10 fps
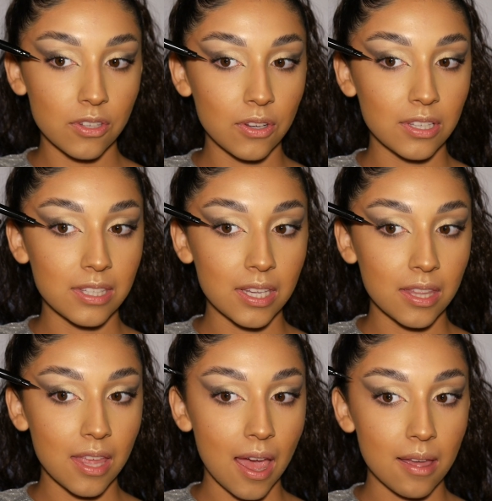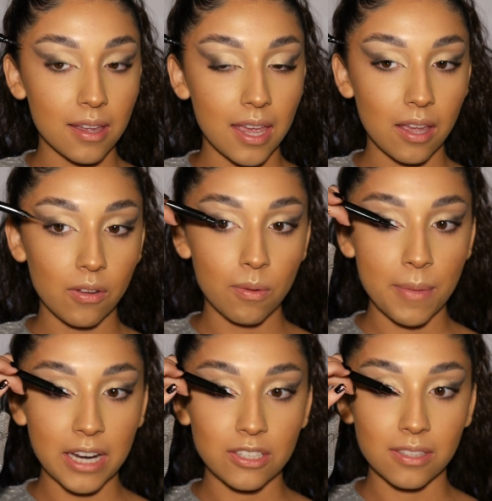So you can see that angle
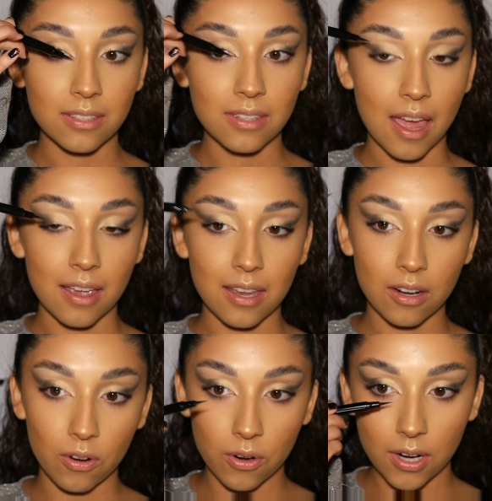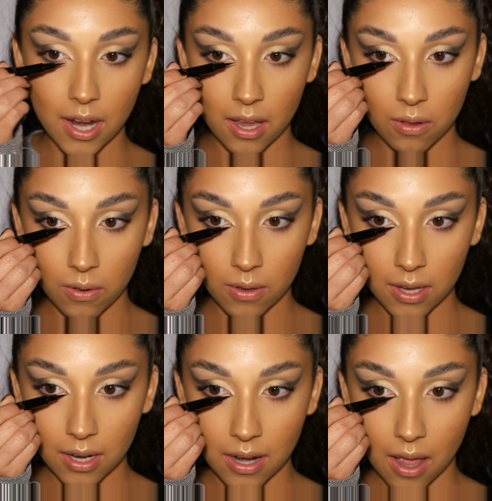matches that inner corner angle,
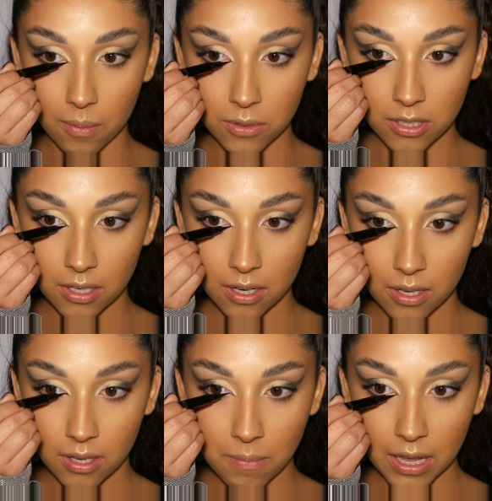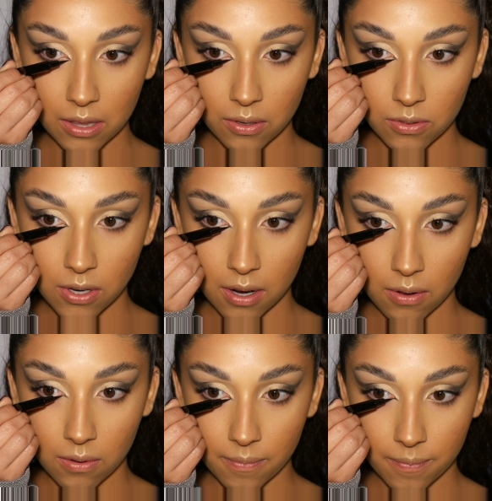and now I'm just gonna make a little triangle.